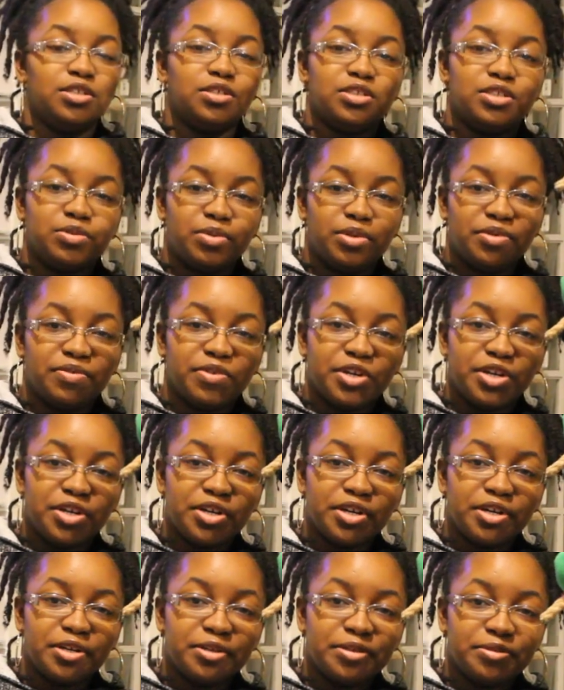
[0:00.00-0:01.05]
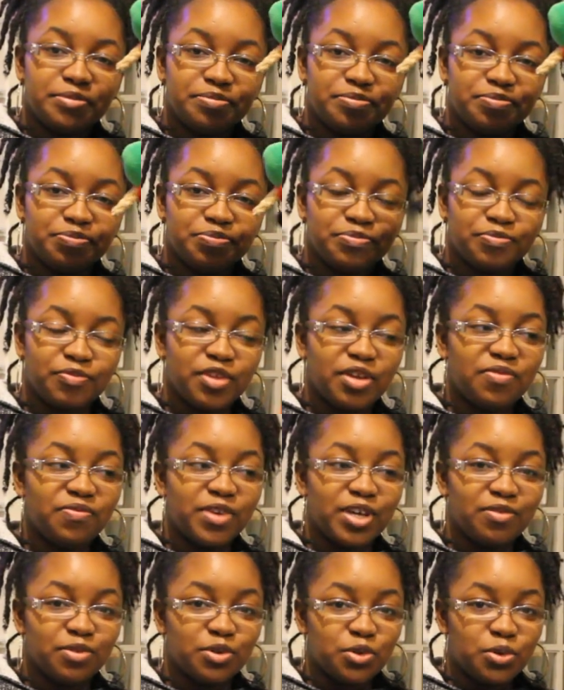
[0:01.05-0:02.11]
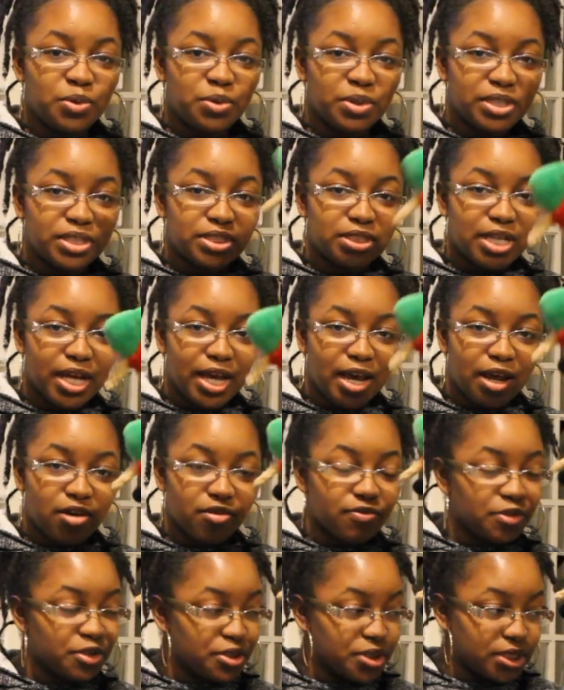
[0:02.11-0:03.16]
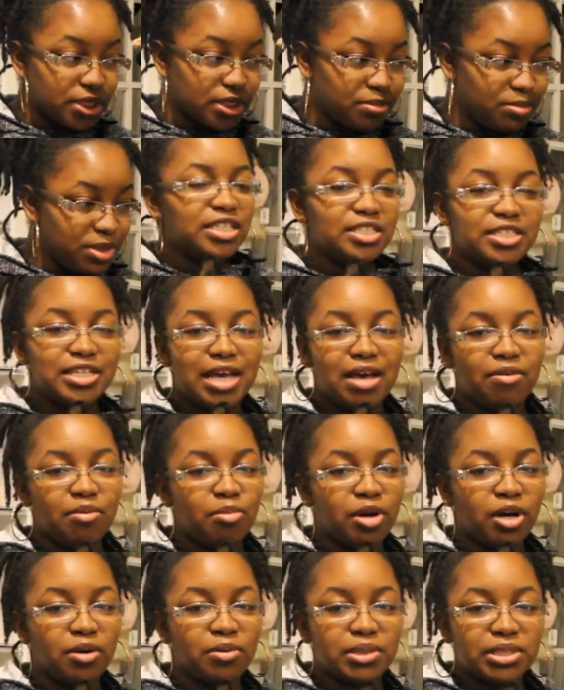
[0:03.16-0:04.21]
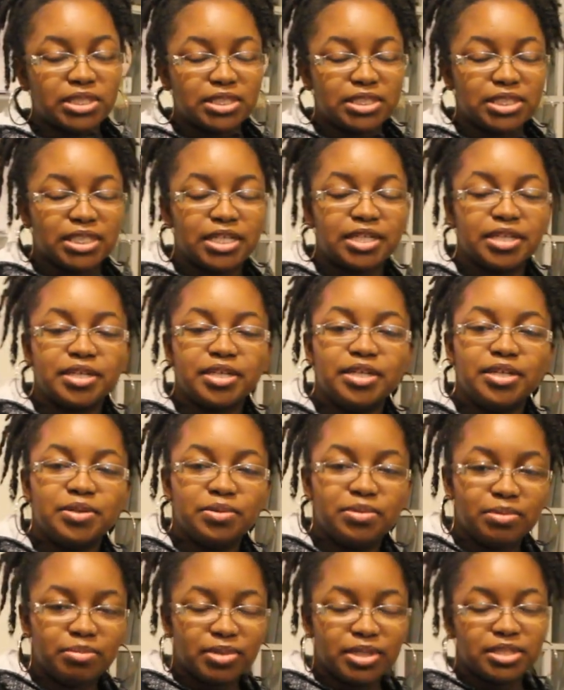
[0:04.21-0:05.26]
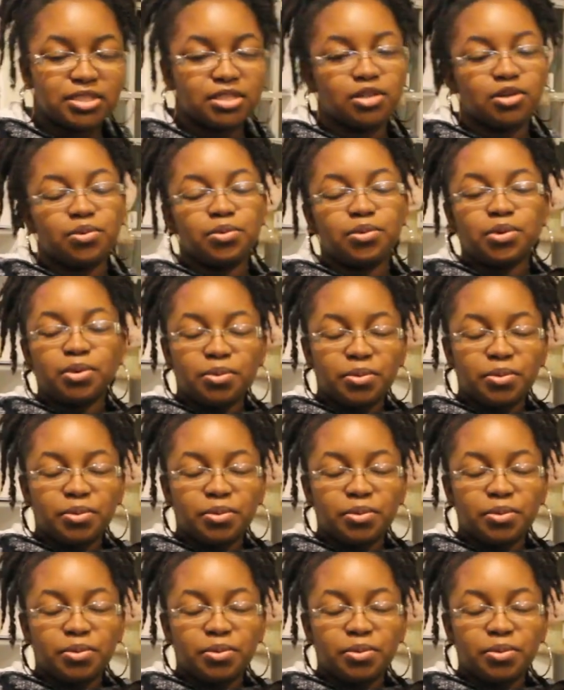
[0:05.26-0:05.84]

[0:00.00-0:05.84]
it's one of her um, favorite toys. I got her for Christmas. She had a ball with this thing. We play tug of war